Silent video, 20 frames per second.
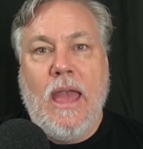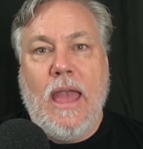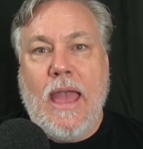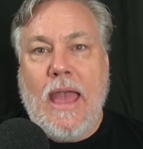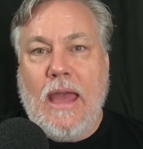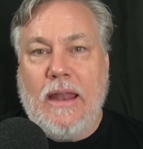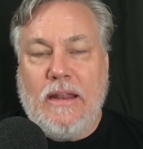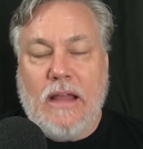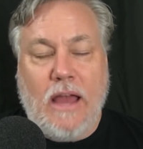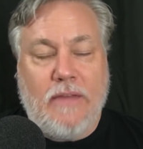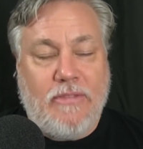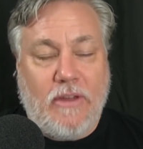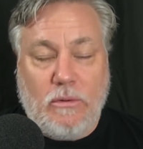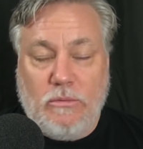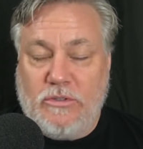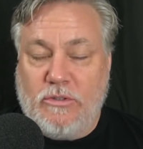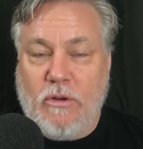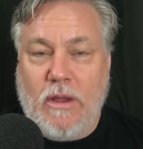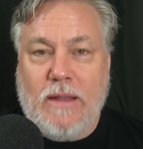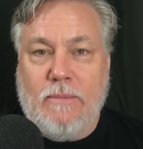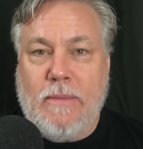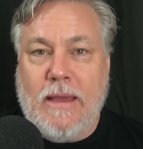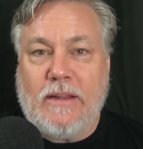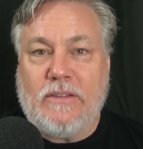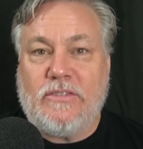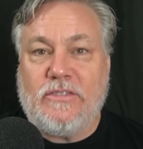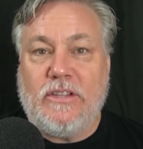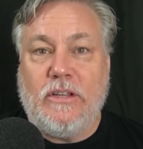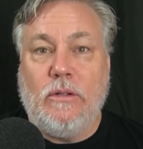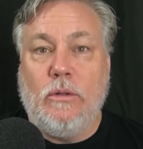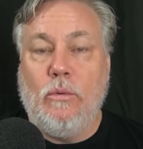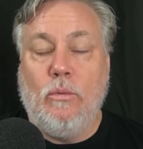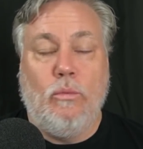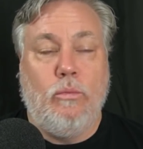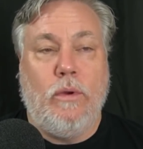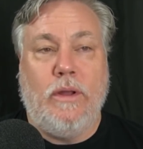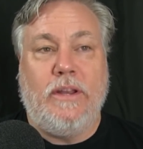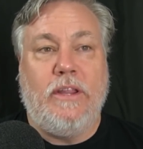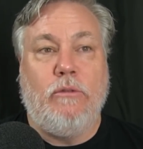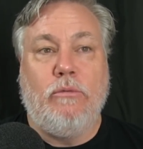And I thought he was great in Man of Steel
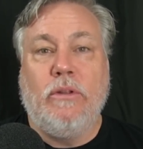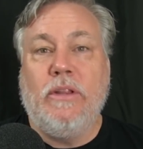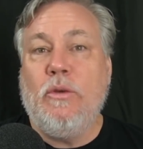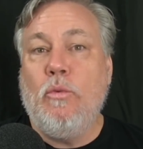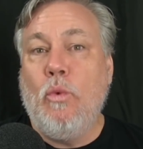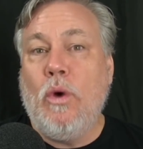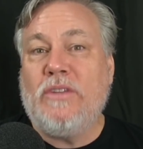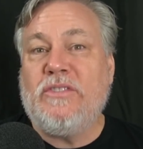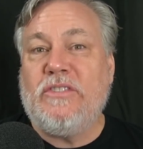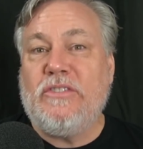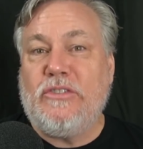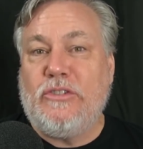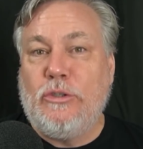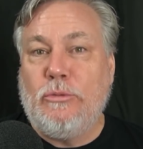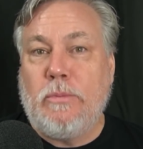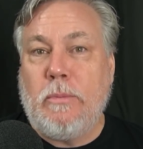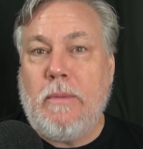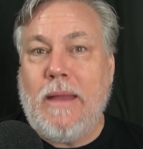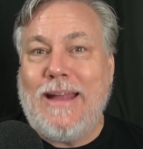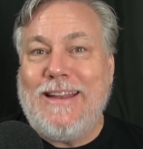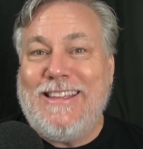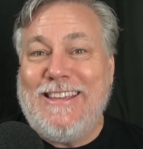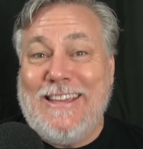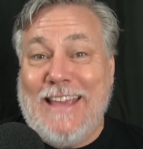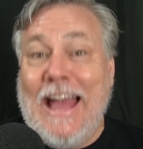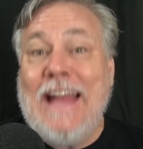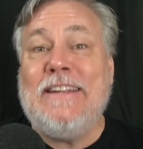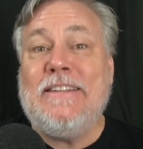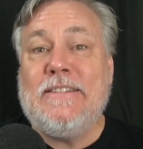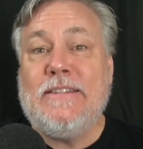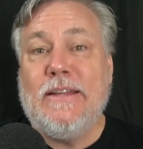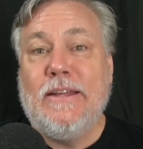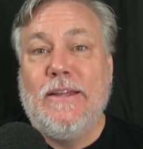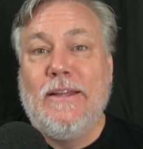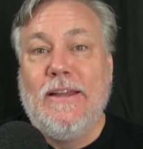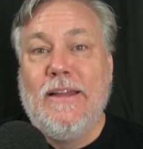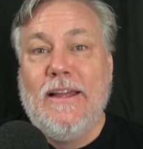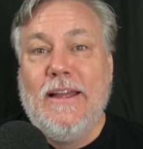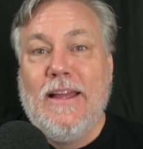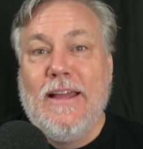when he really wasn't Superman yet.
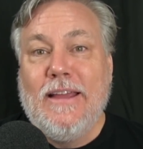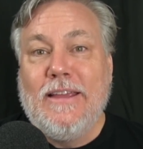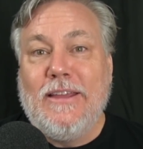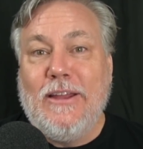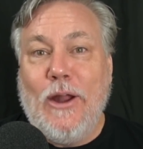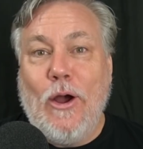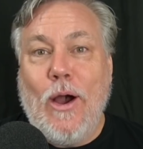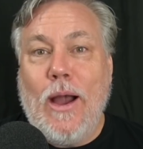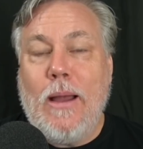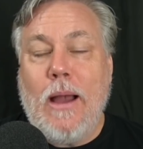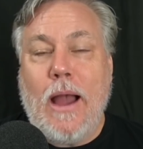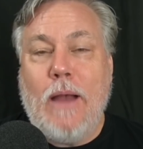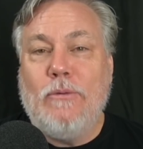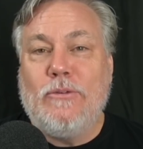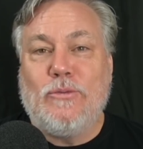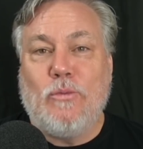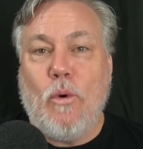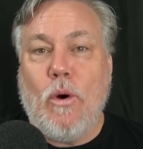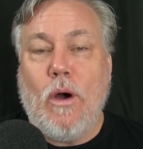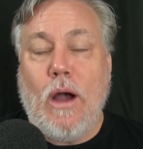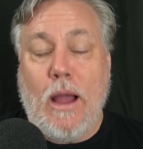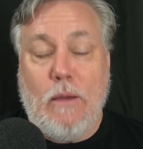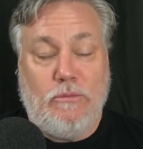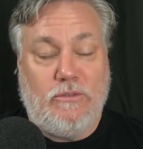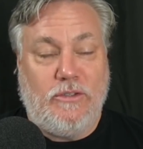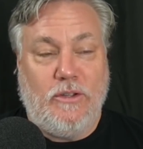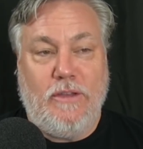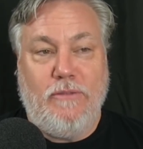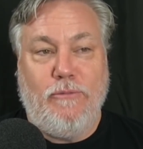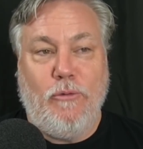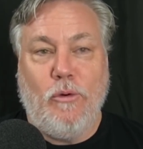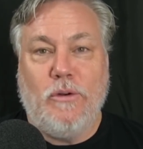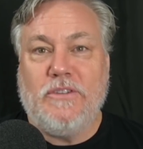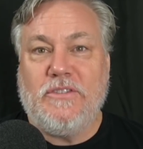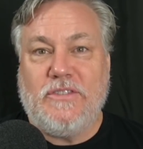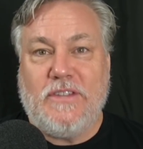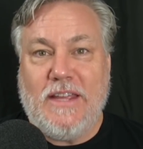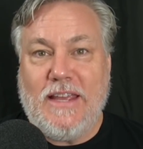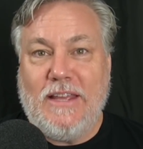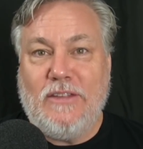You know, I was looking forward
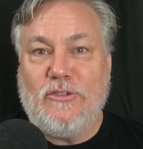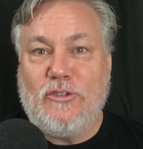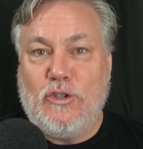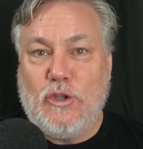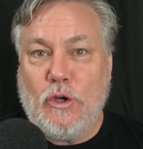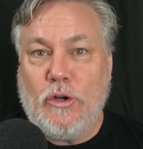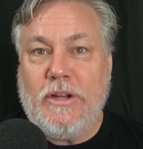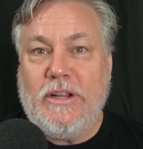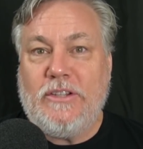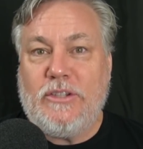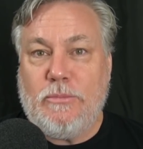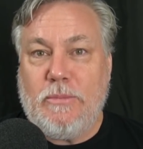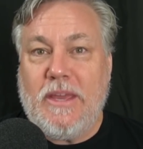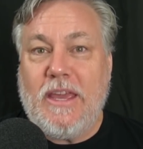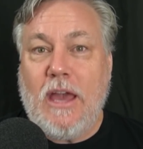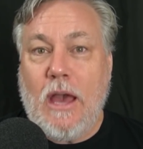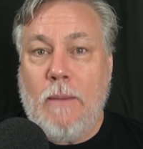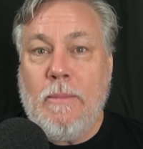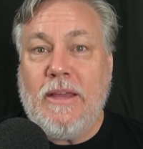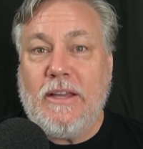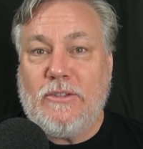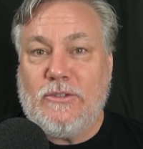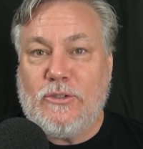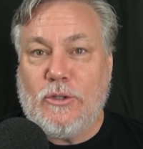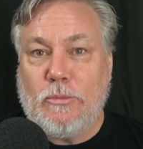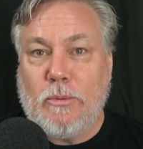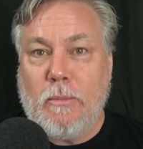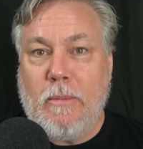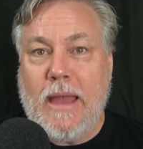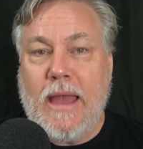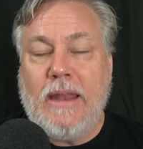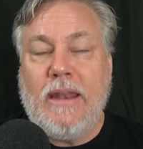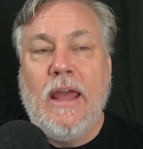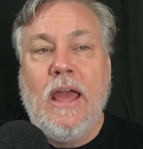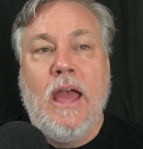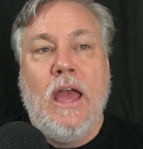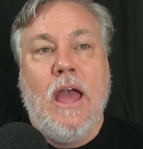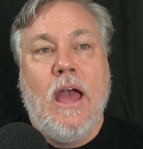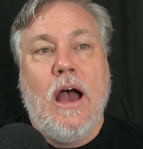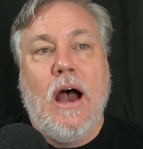to seeing his journey to becoming Superman.
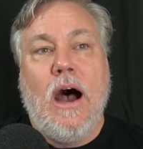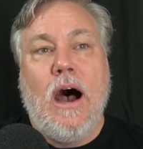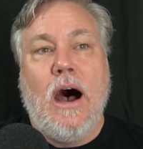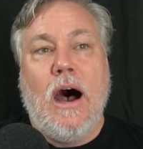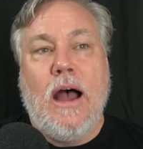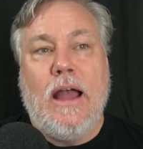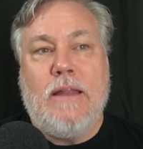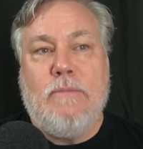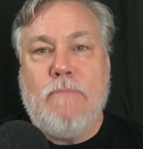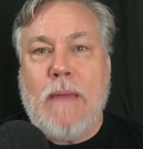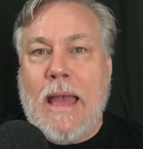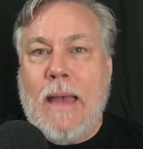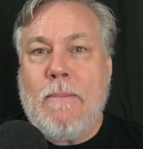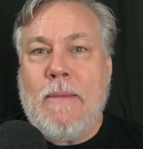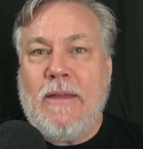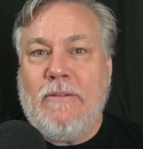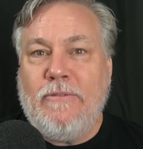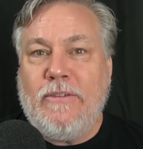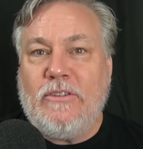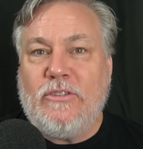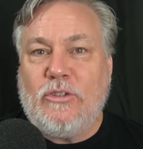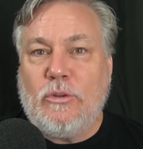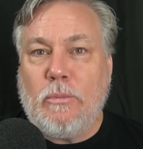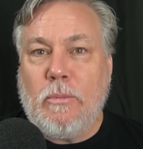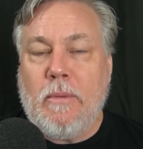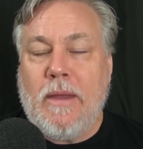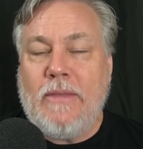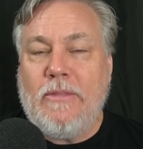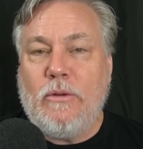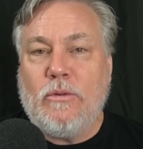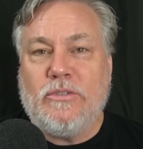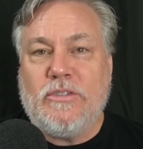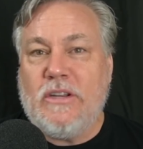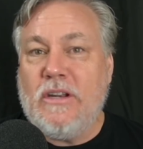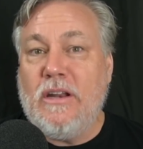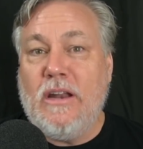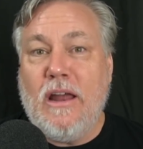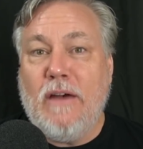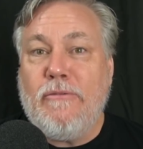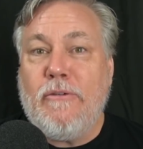In Batman v Superman, there
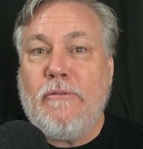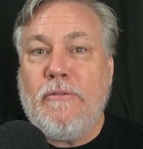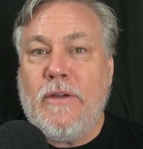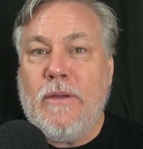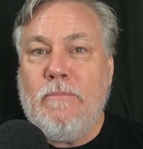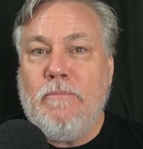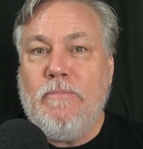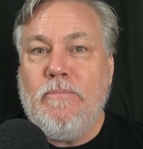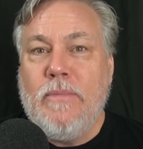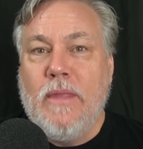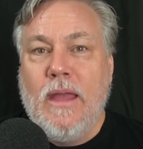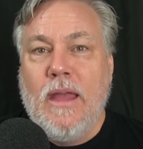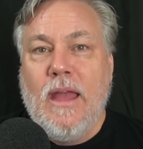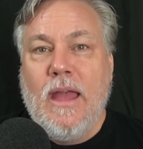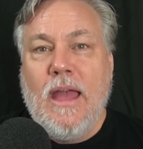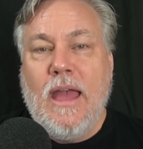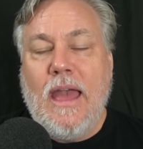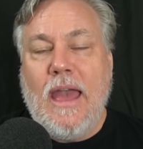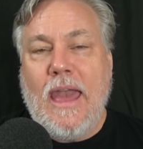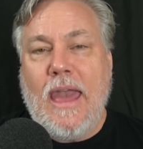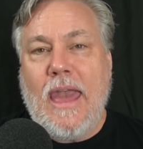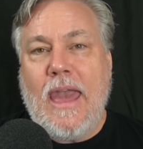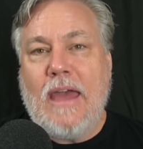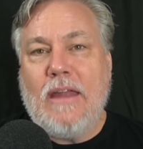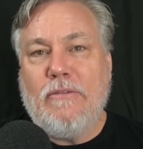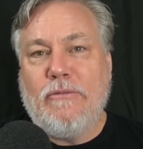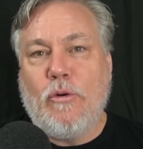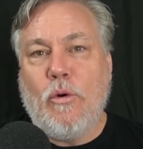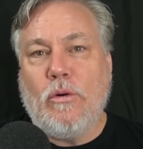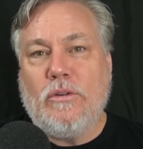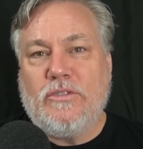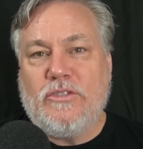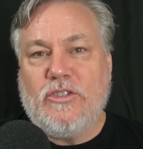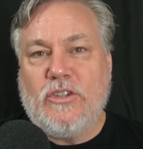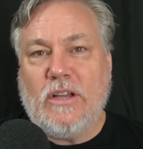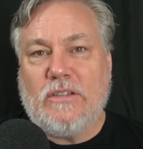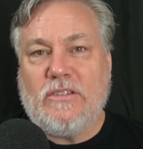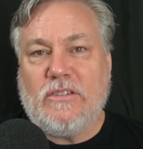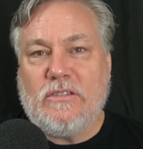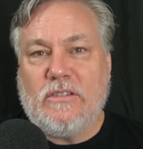wasn't enough of him, and of course,
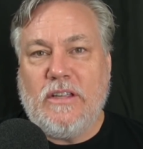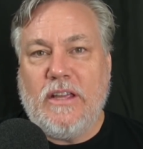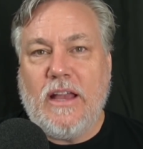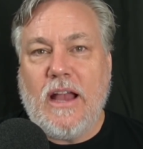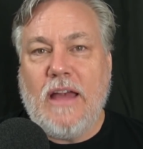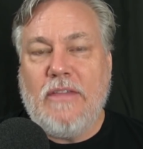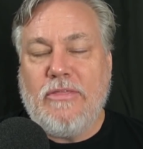Justice League.